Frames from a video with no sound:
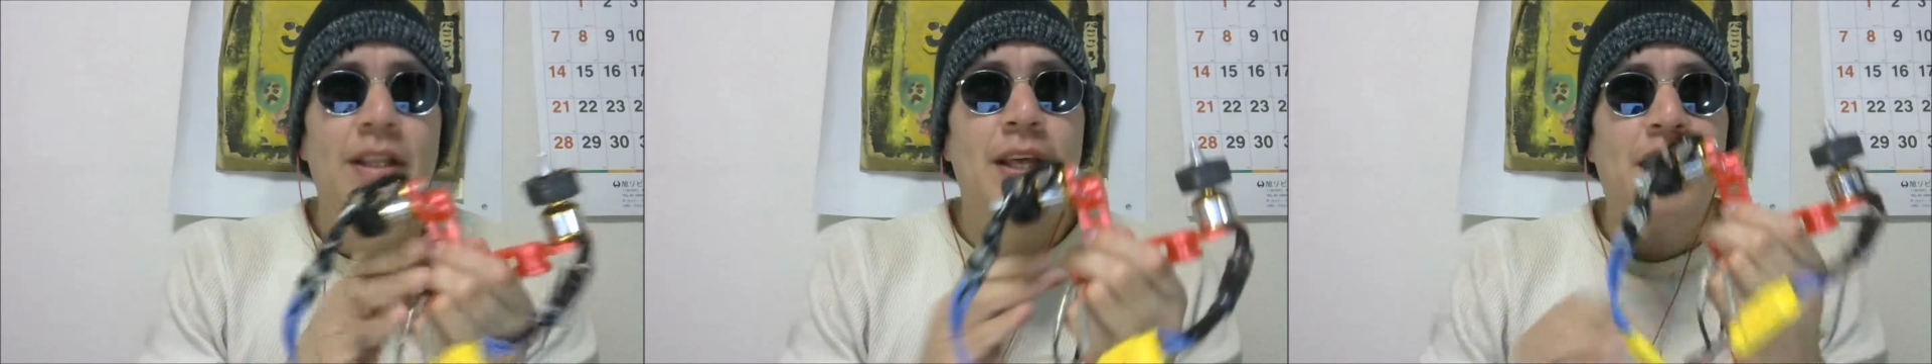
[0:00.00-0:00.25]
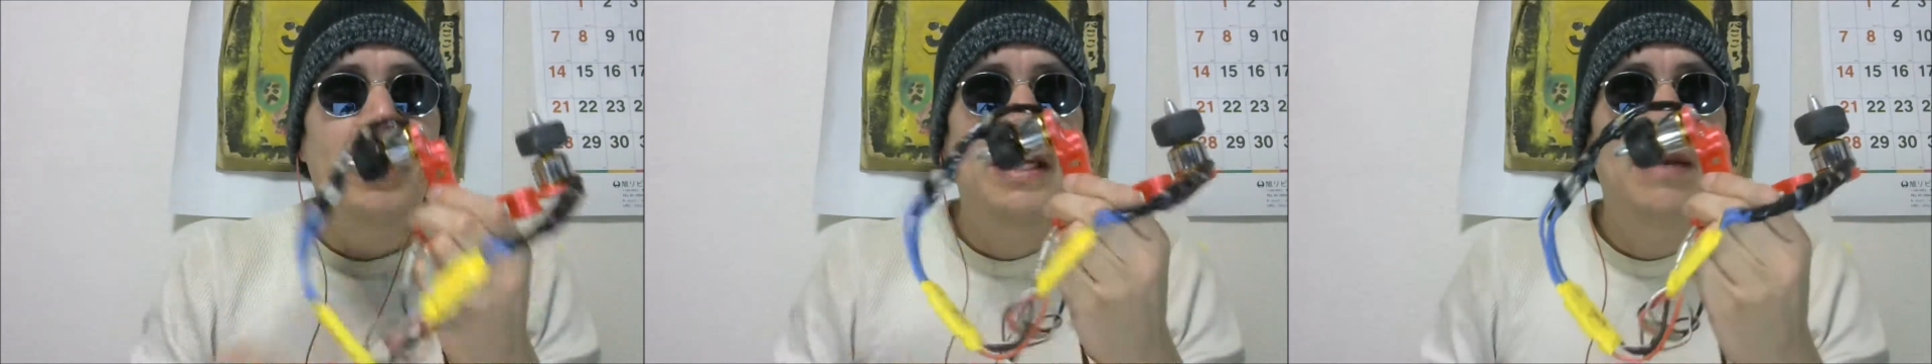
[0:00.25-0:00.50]

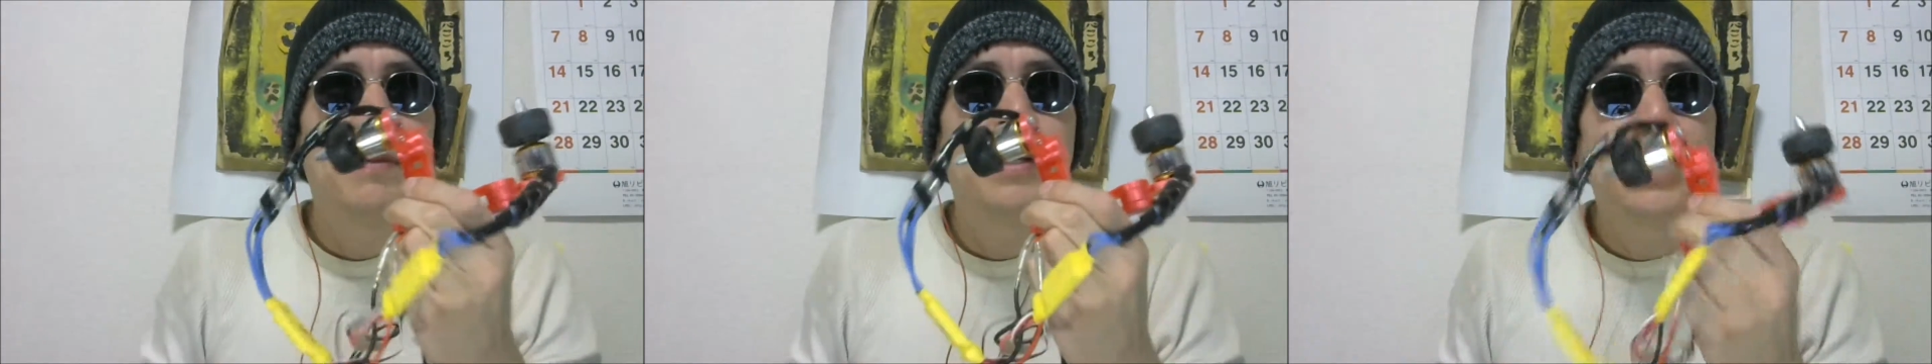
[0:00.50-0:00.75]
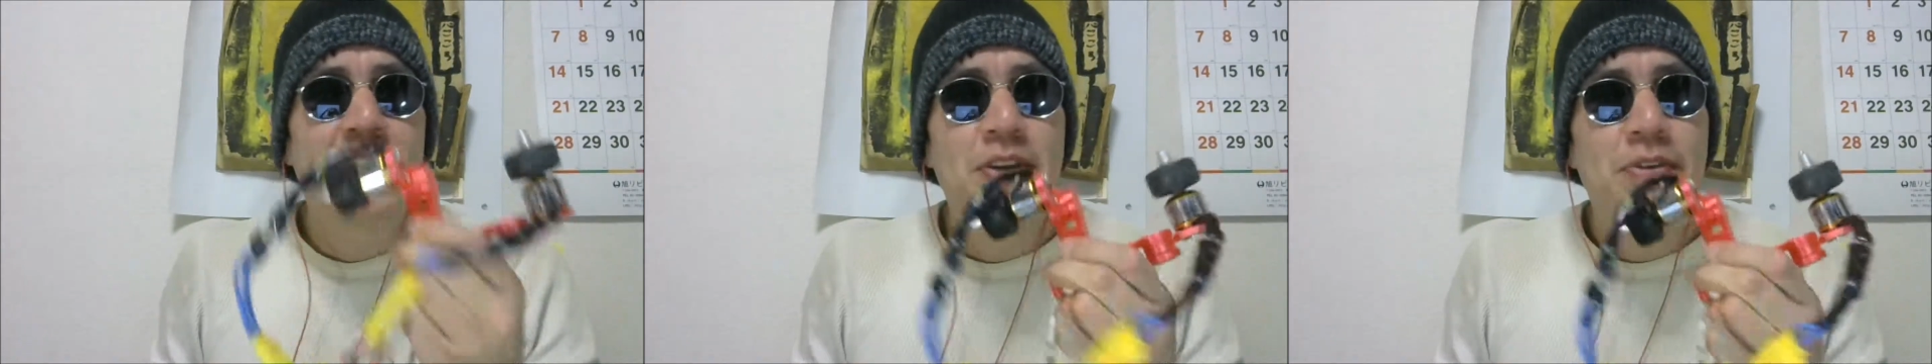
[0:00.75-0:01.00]
They keep
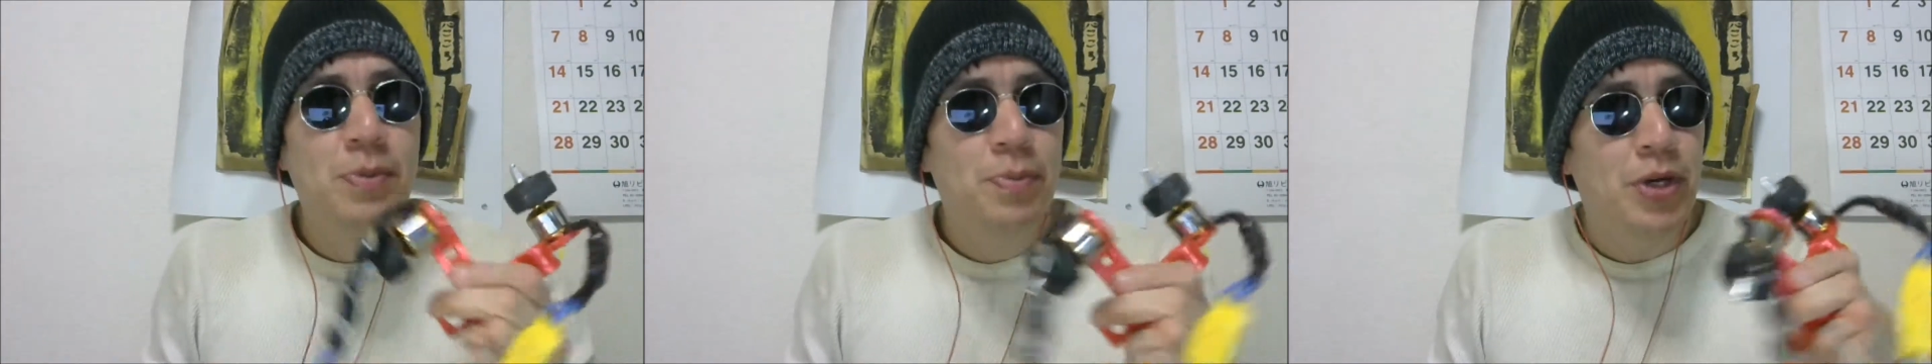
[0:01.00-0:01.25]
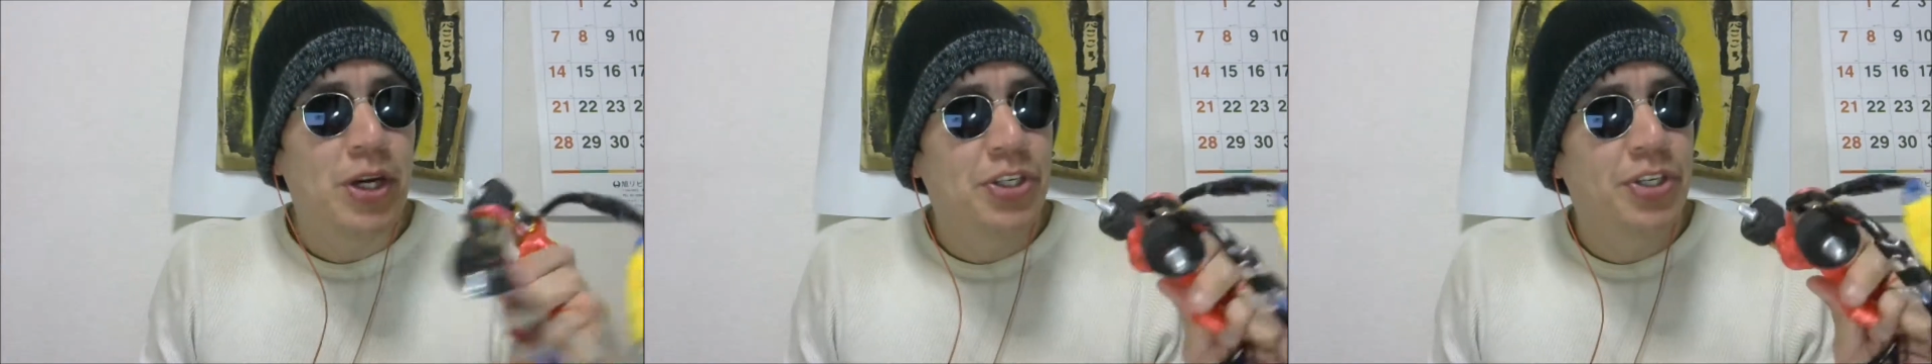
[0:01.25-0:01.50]
continuous
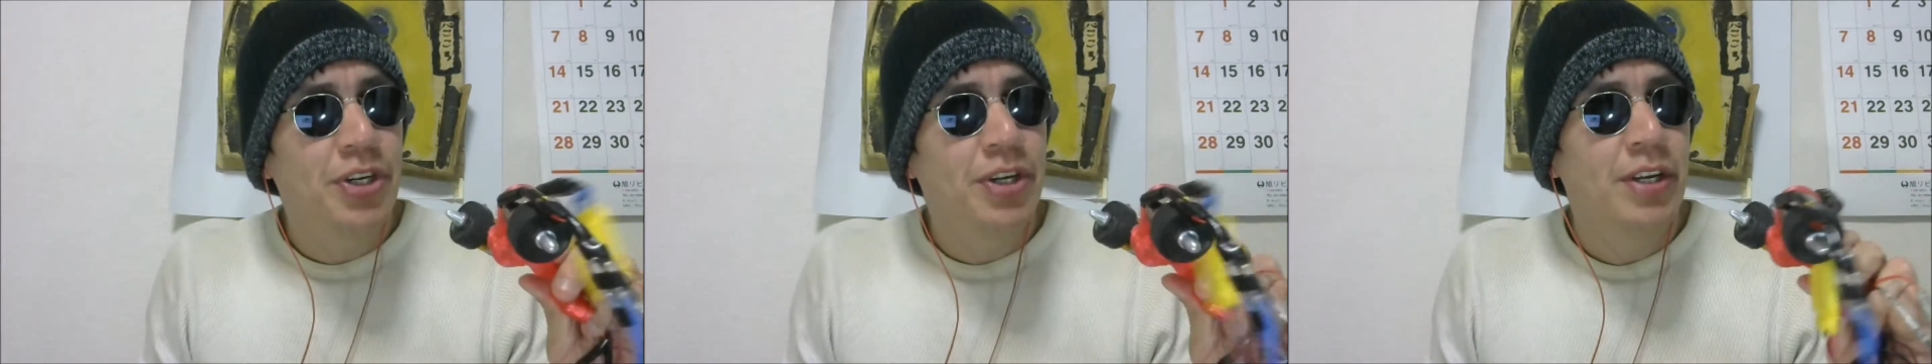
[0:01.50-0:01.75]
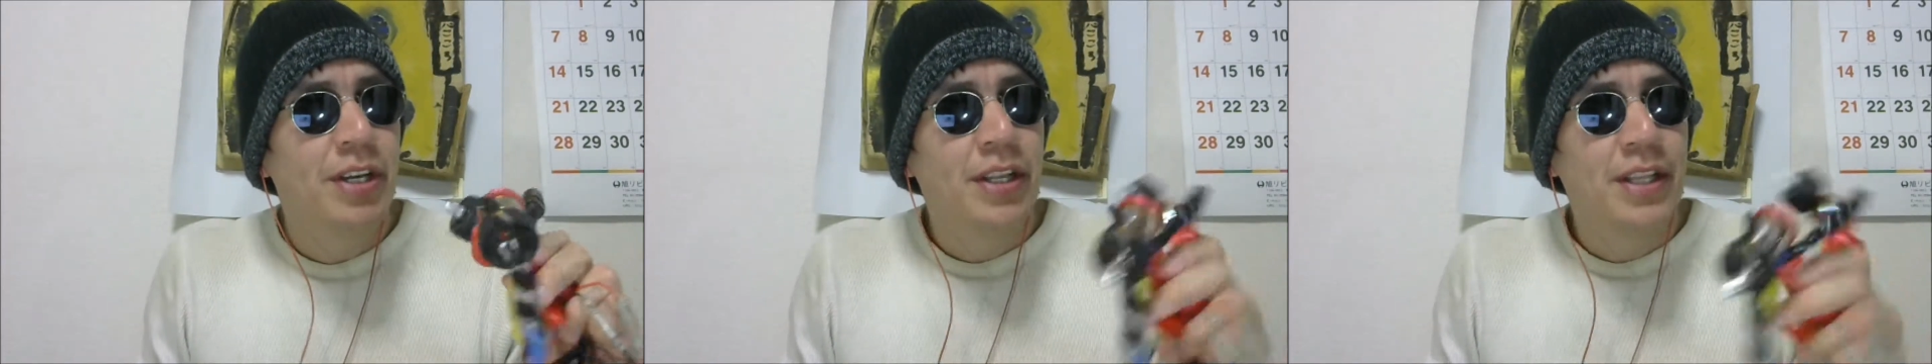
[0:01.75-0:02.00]

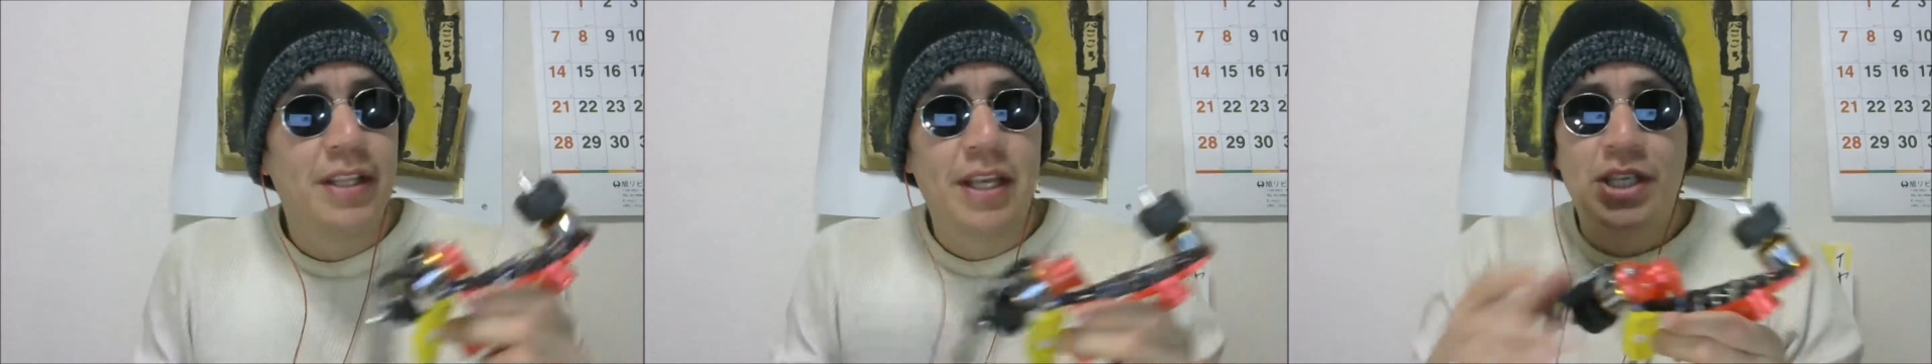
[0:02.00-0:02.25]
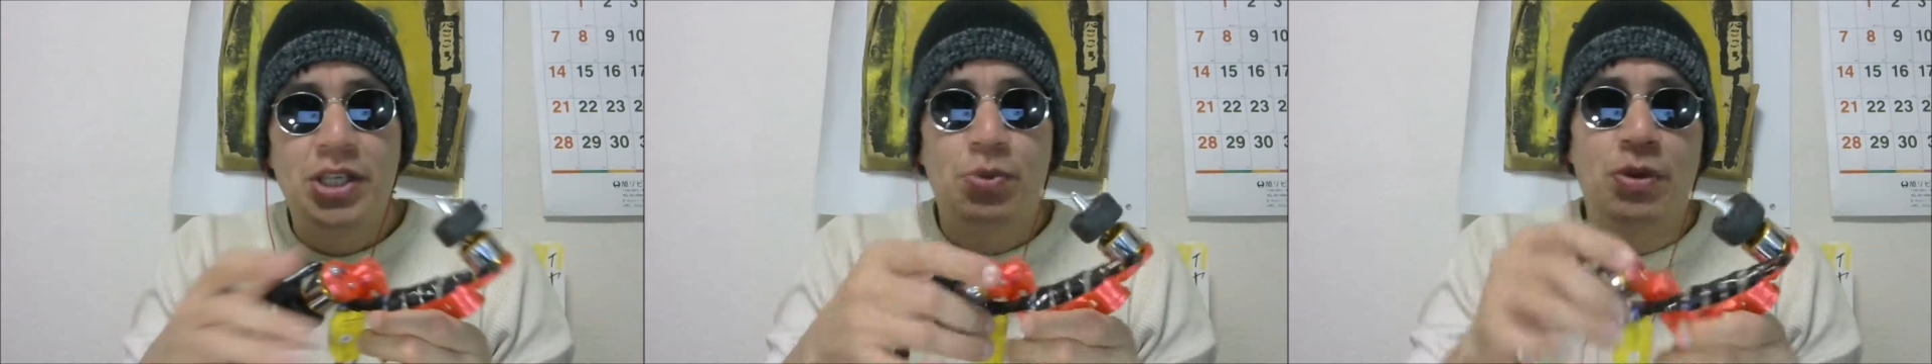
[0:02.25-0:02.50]
pressure,
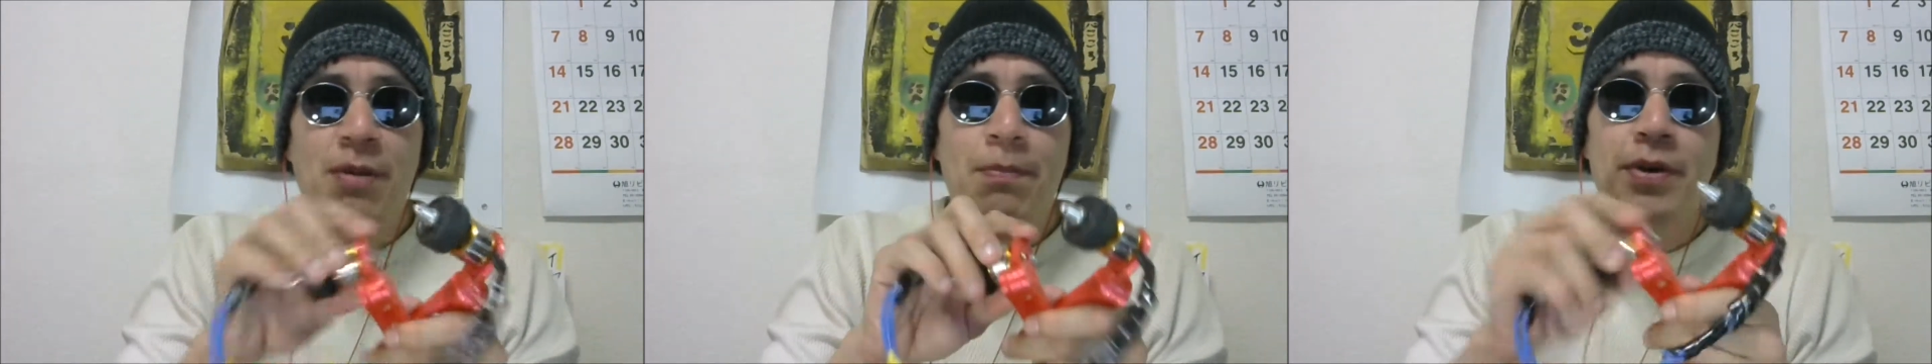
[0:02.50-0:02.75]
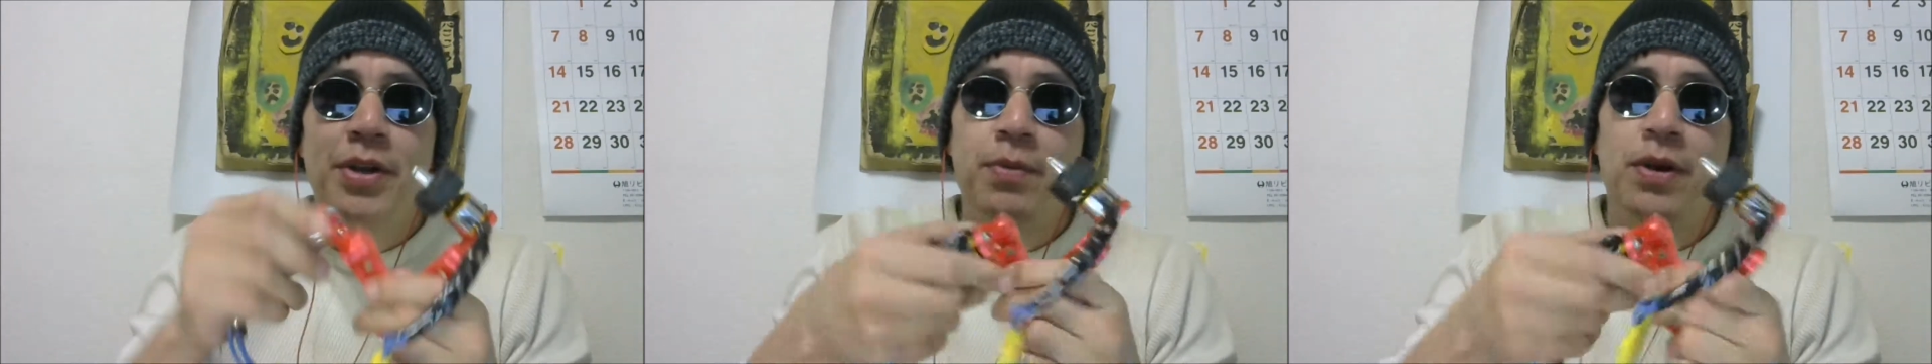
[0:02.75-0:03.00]
they swing
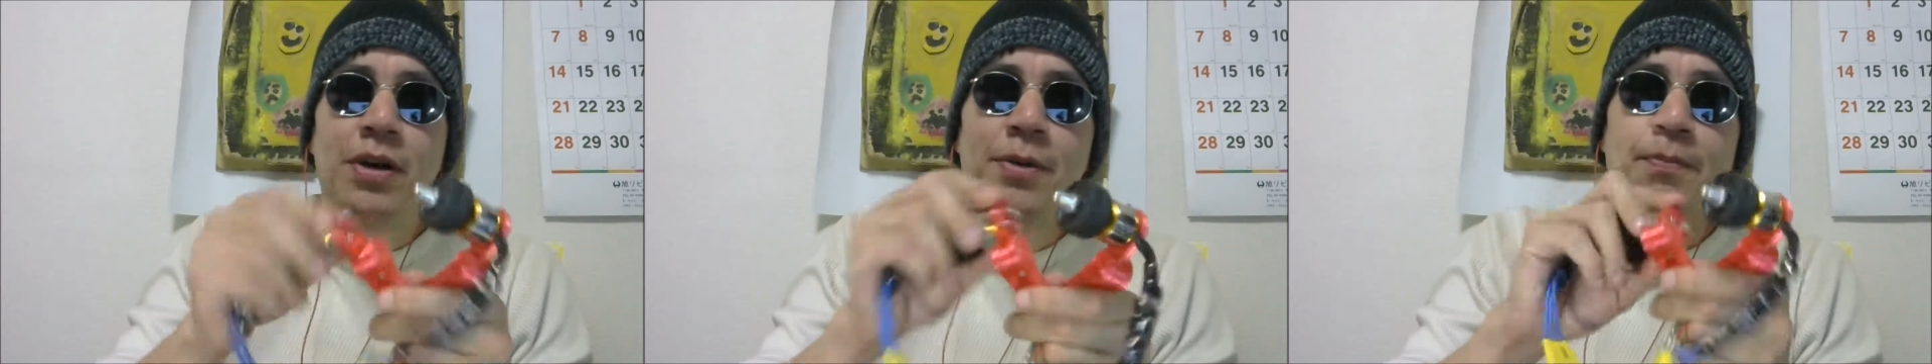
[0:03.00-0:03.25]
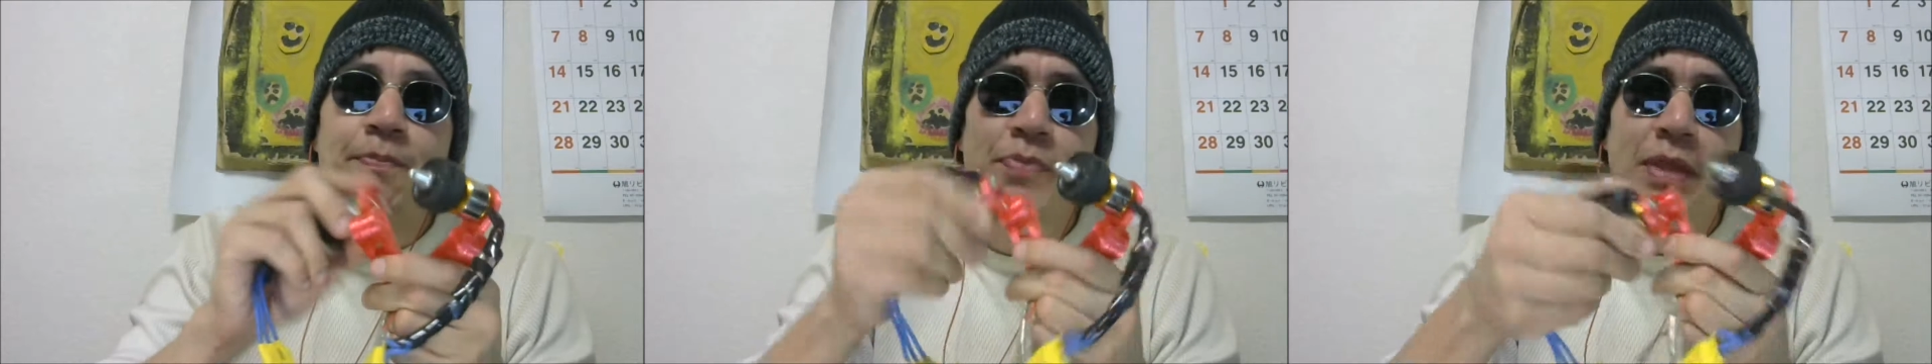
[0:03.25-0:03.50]
pretty well.